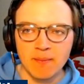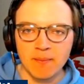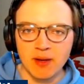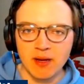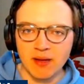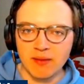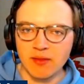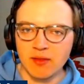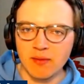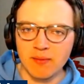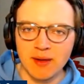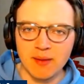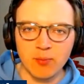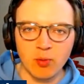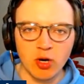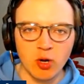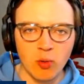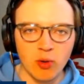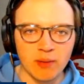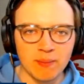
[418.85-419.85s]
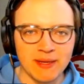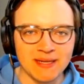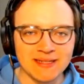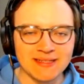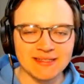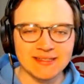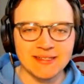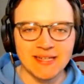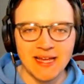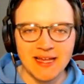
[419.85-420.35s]
But the main point I want to make
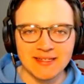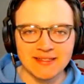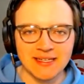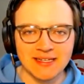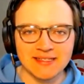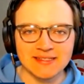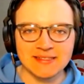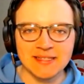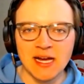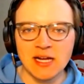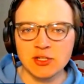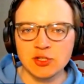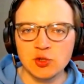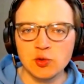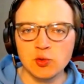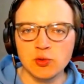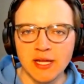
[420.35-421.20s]
today is that it's not too